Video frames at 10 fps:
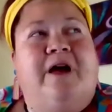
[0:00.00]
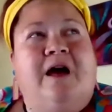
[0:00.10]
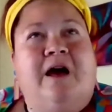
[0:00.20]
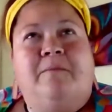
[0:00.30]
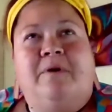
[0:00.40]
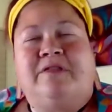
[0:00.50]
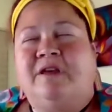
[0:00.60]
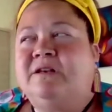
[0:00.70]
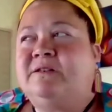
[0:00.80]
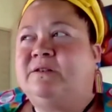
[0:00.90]
I
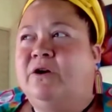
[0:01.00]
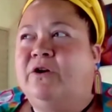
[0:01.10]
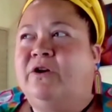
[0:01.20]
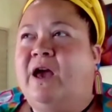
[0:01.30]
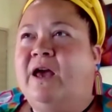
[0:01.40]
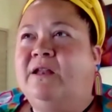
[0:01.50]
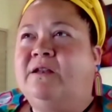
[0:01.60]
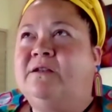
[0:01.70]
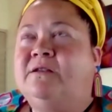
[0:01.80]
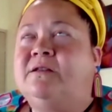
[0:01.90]
think so.
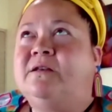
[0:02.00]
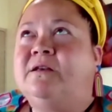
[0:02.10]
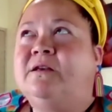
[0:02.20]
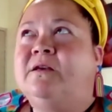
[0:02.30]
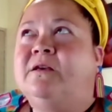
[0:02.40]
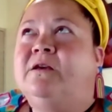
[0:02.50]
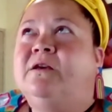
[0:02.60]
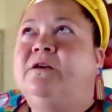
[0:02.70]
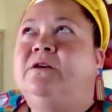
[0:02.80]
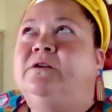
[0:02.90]
And
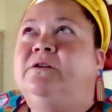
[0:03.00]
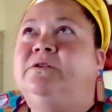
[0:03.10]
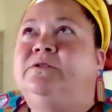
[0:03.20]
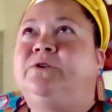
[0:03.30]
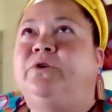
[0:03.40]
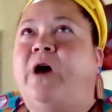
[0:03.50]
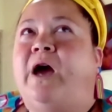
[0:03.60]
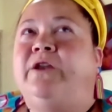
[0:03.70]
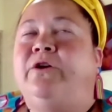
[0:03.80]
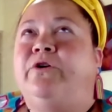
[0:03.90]
so I
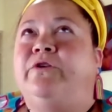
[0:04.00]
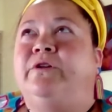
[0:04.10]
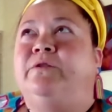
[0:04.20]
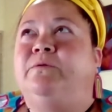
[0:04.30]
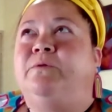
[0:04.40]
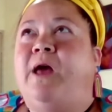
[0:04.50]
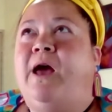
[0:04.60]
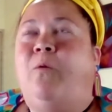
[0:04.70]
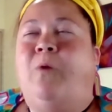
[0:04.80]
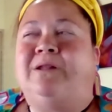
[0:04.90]
know that
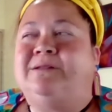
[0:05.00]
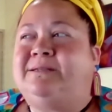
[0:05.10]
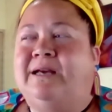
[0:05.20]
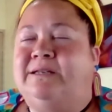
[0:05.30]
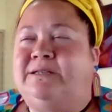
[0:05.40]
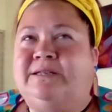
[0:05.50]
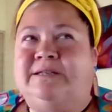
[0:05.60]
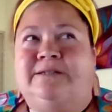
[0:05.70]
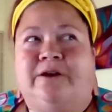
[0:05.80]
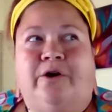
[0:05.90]
at one stage
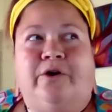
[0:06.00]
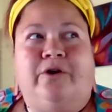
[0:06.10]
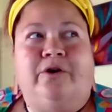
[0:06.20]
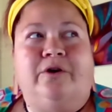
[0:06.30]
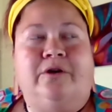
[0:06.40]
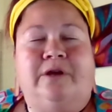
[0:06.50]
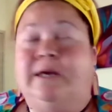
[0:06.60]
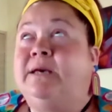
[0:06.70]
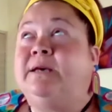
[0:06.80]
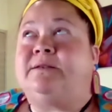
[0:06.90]
years ago,
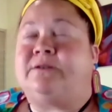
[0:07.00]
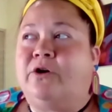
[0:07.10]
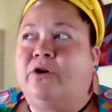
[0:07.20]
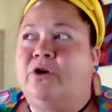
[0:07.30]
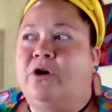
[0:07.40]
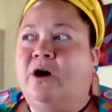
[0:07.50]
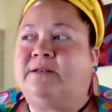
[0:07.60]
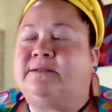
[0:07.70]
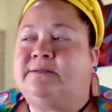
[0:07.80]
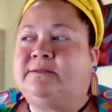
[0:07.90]
I
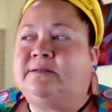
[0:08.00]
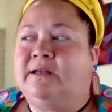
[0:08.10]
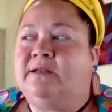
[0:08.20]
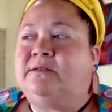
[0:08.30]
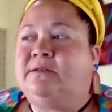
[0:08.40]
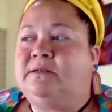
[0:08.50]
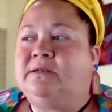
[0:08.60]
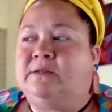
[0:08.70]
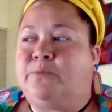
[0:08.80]
said to the